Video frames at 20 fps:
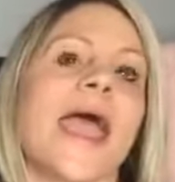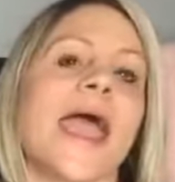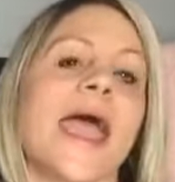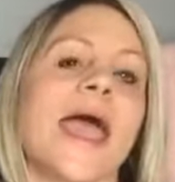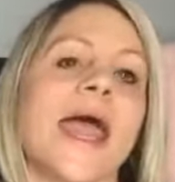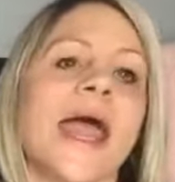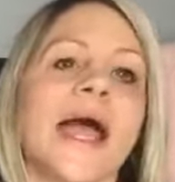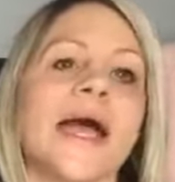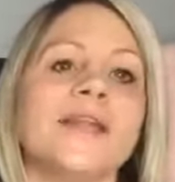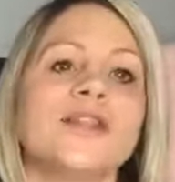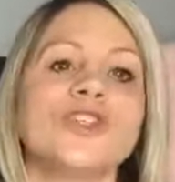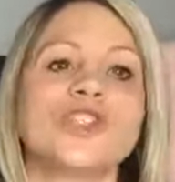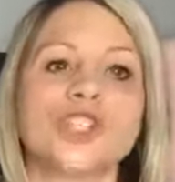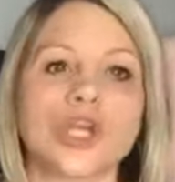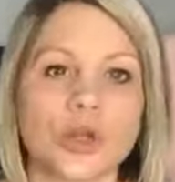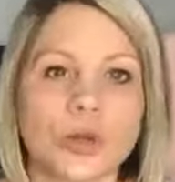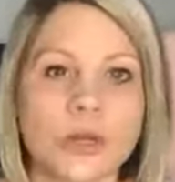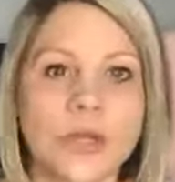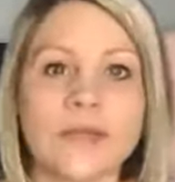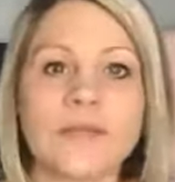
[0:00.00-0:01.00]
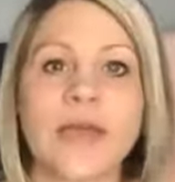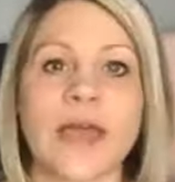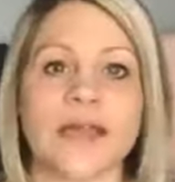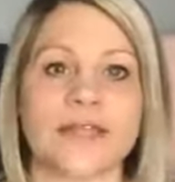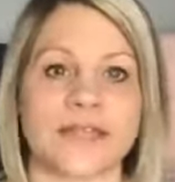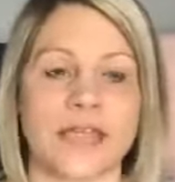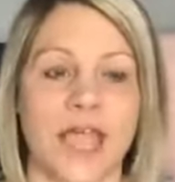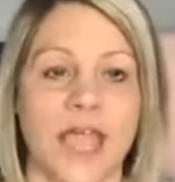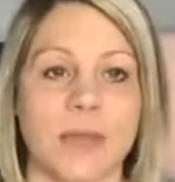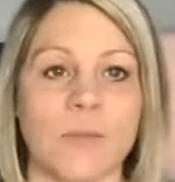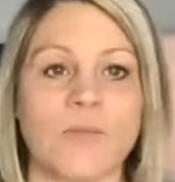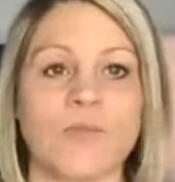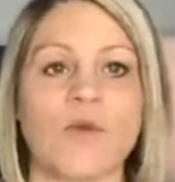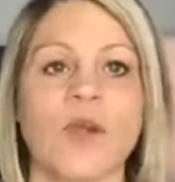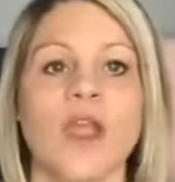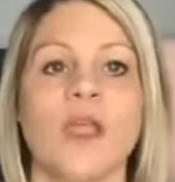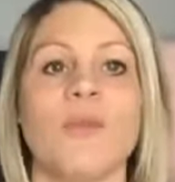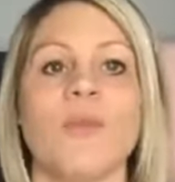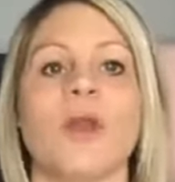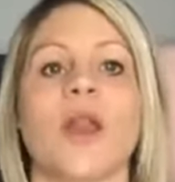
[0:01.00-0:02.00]
And during that time
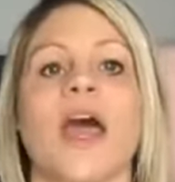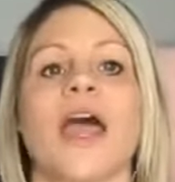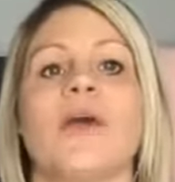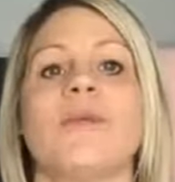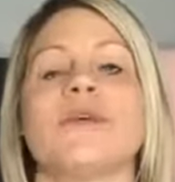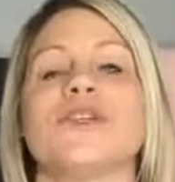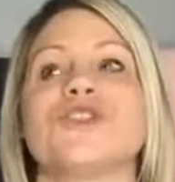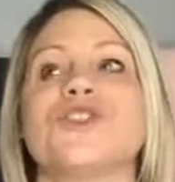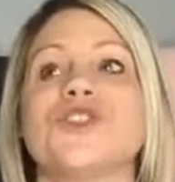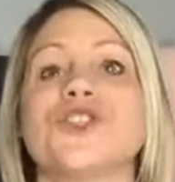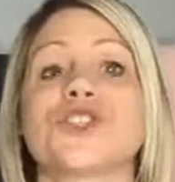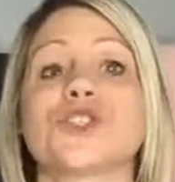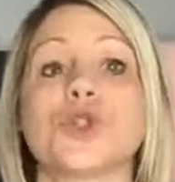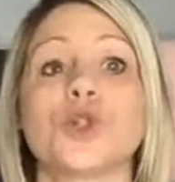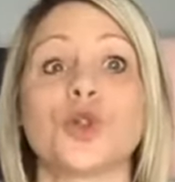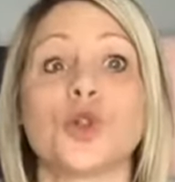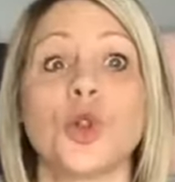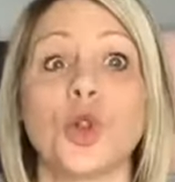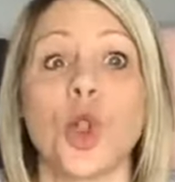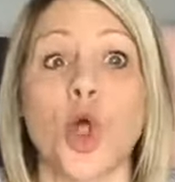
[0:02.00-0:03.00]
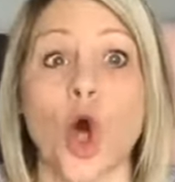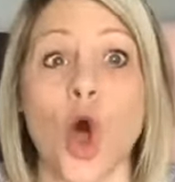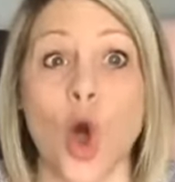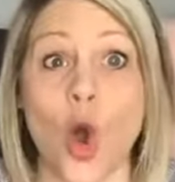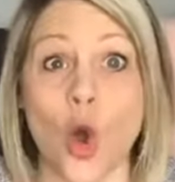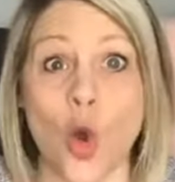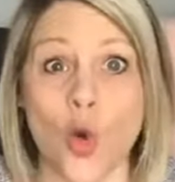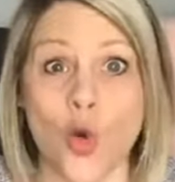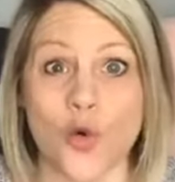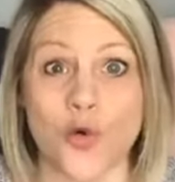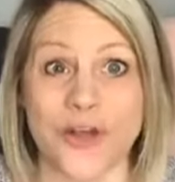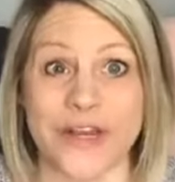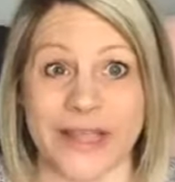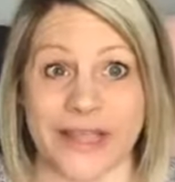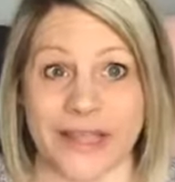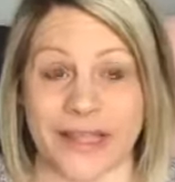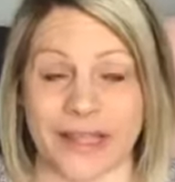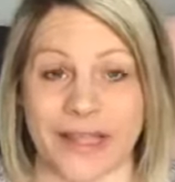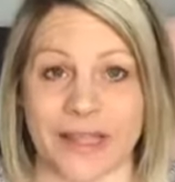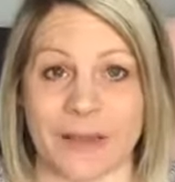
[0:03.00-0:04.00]
frame when I was just
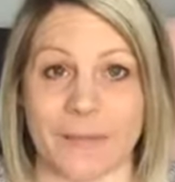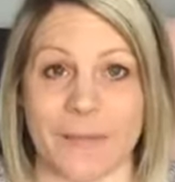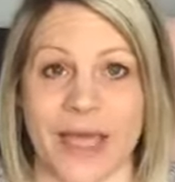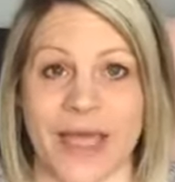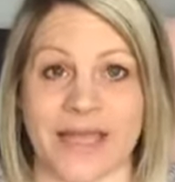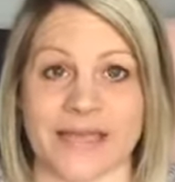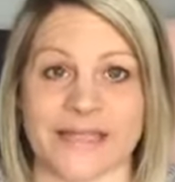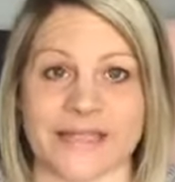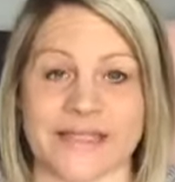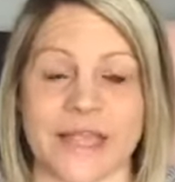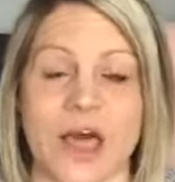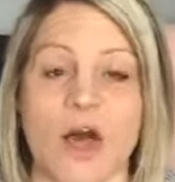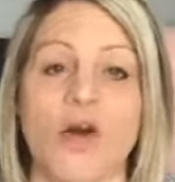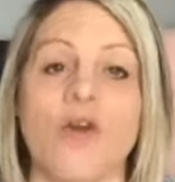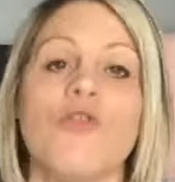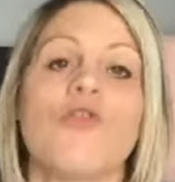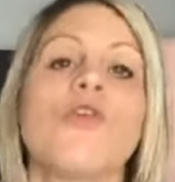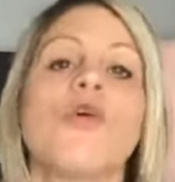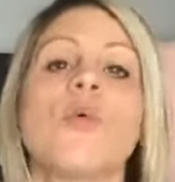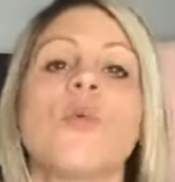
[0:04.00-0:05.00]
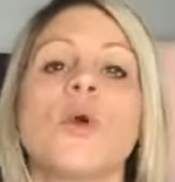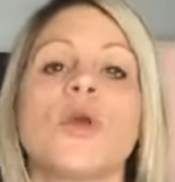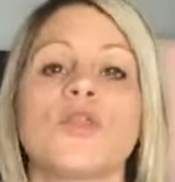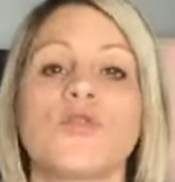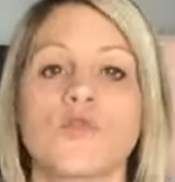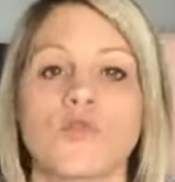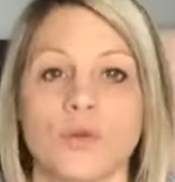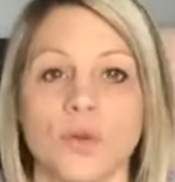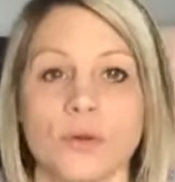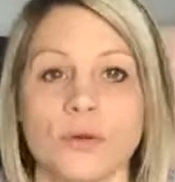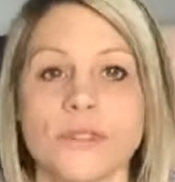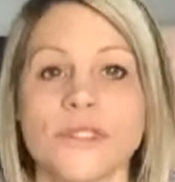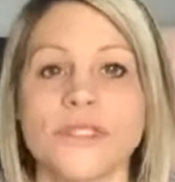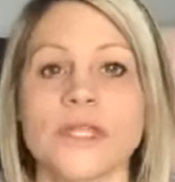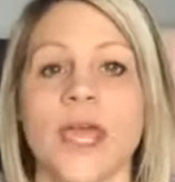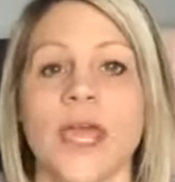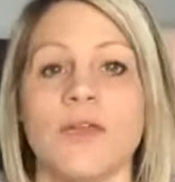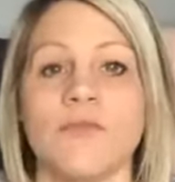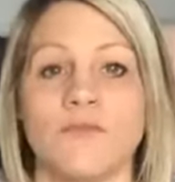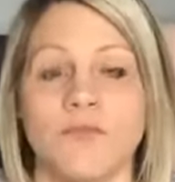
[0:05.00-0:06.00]
loading myself with
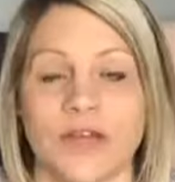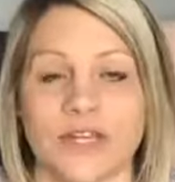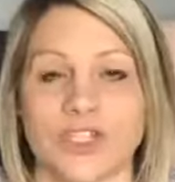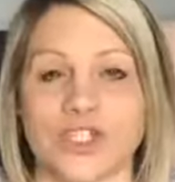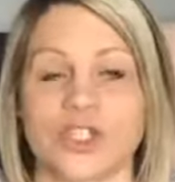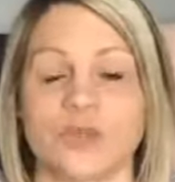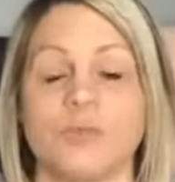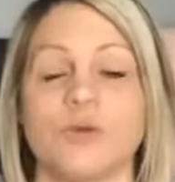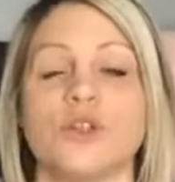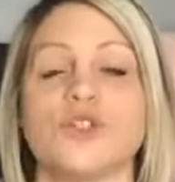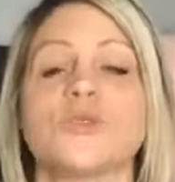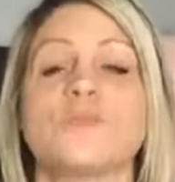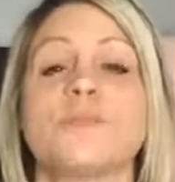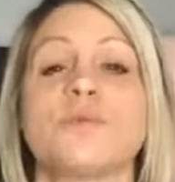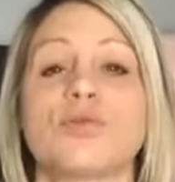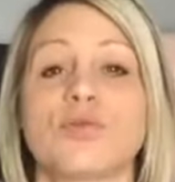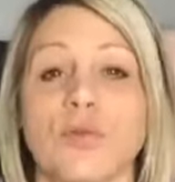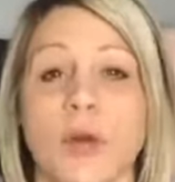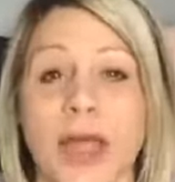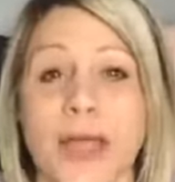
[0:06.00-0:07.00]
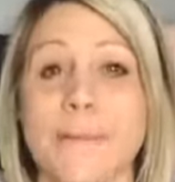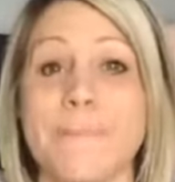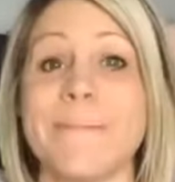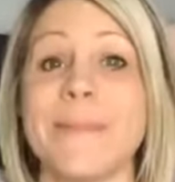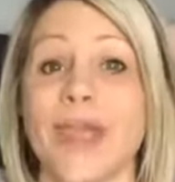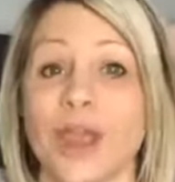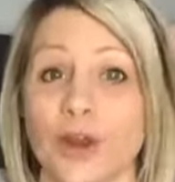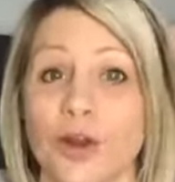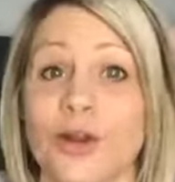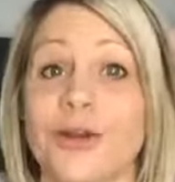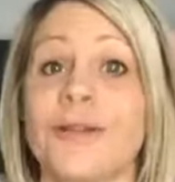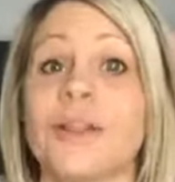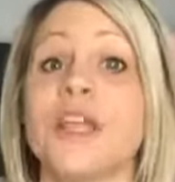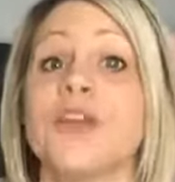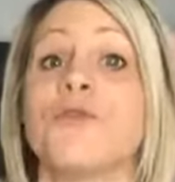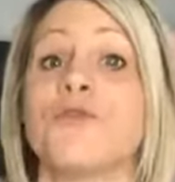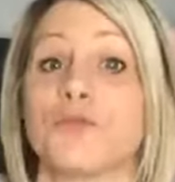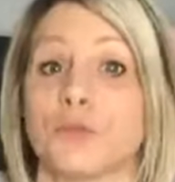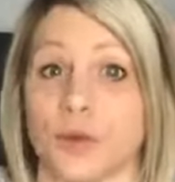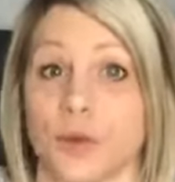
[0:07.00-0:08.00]
fruits and vegetables,
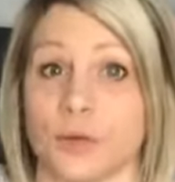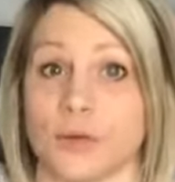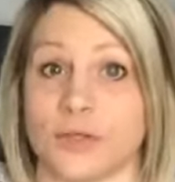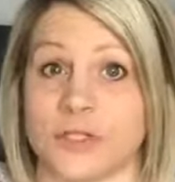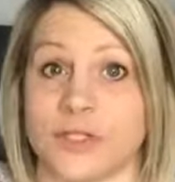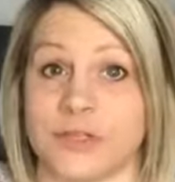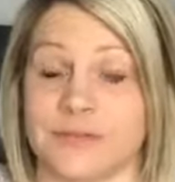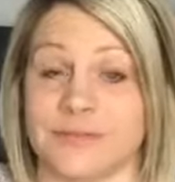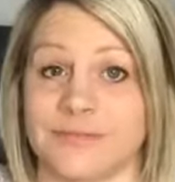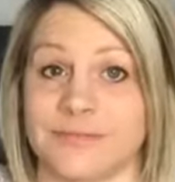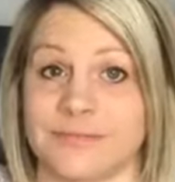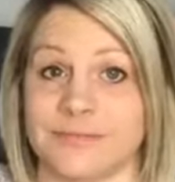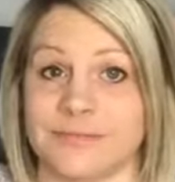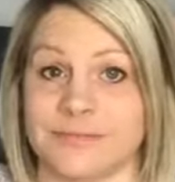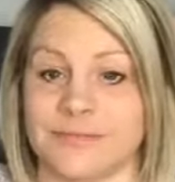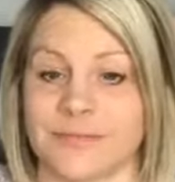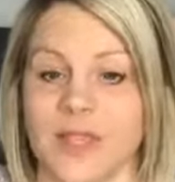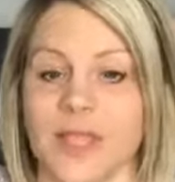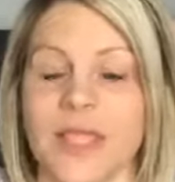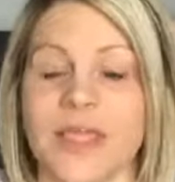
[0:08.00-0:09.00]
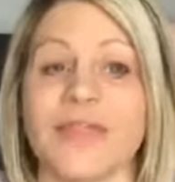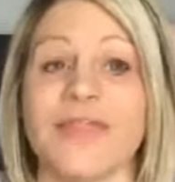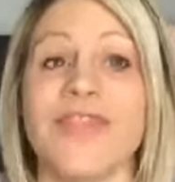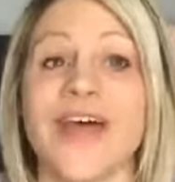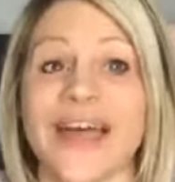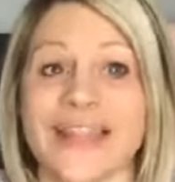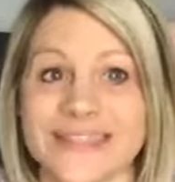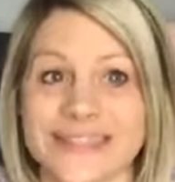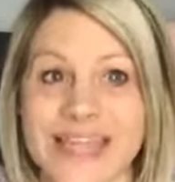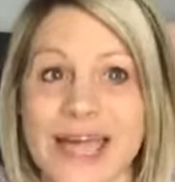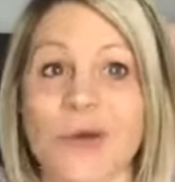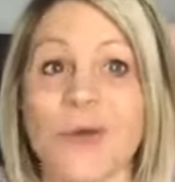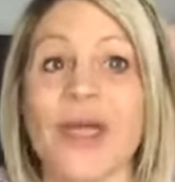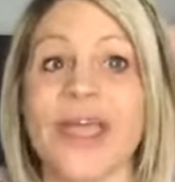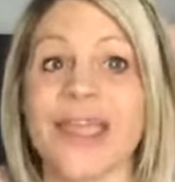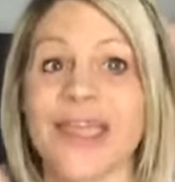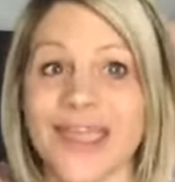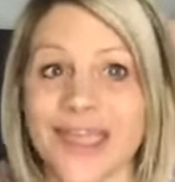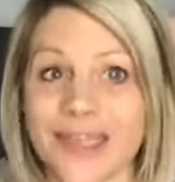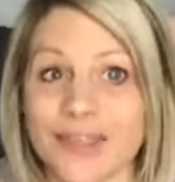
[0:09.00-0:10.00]
primarily fruit, that's how
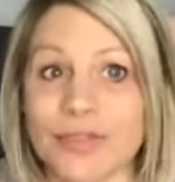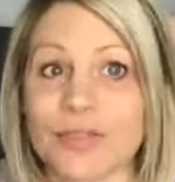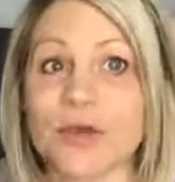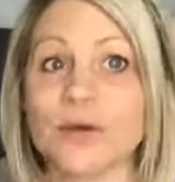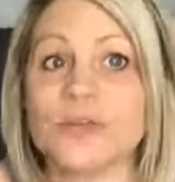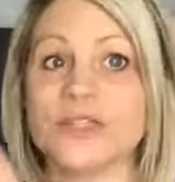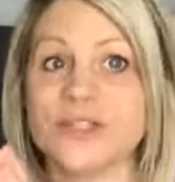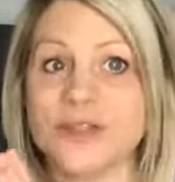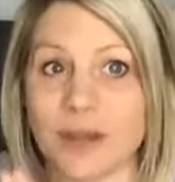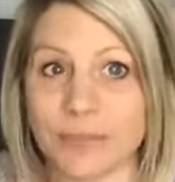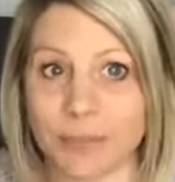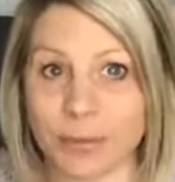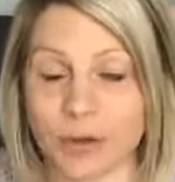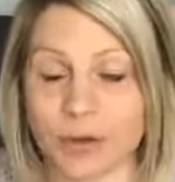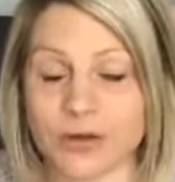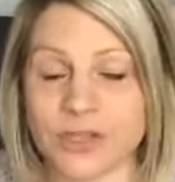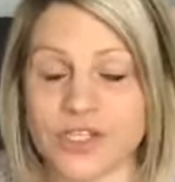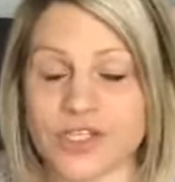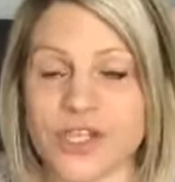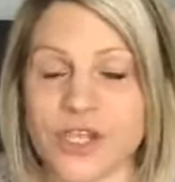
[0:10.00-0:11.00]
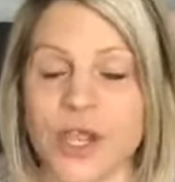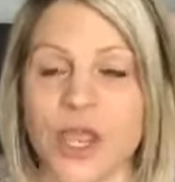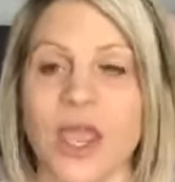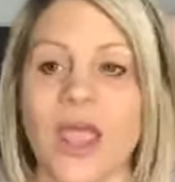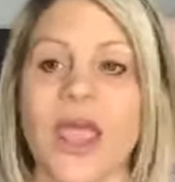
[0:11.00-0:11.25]
I hit those numbers.